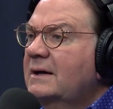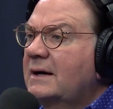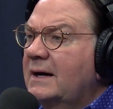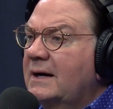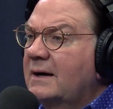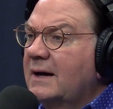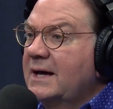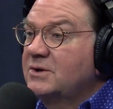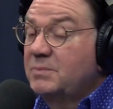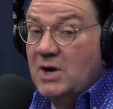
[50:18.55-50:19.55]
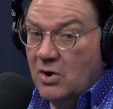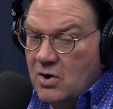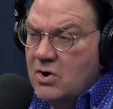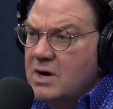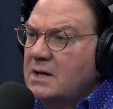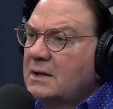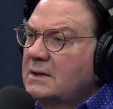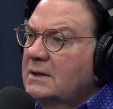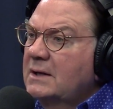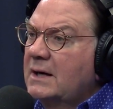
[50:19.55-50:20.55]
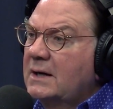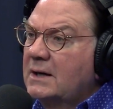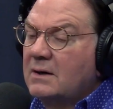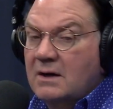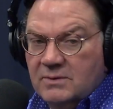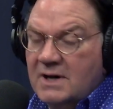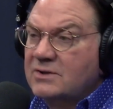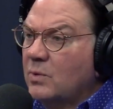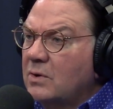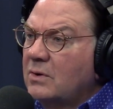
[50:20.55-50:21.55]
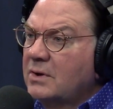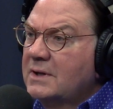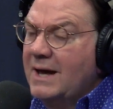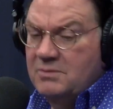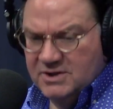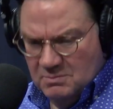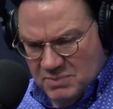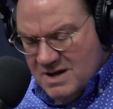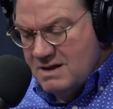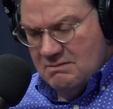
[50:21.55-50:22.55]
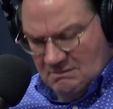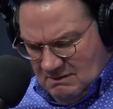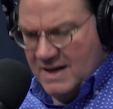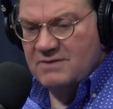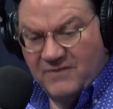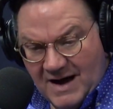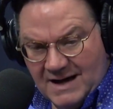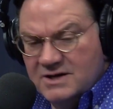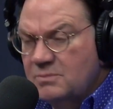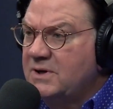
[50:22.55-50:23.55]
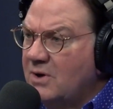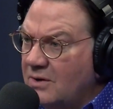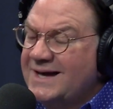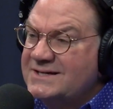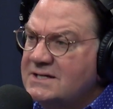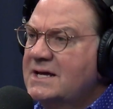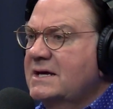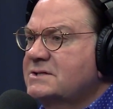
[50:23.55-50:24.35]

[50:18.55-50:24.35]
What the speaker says: and to be heard around the world, and to be invited to be on that stage,